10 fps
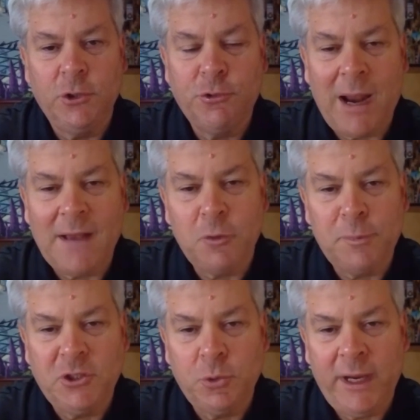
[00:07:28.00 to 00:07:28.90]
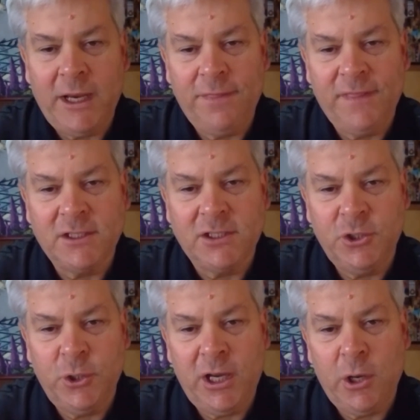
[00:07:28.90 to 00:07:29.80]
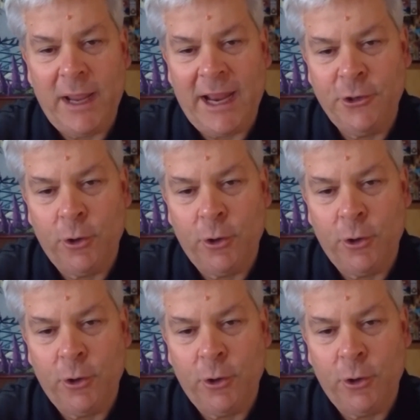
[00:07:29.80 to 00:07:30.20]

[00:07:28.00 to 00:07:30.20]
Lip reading: travel between the studio and your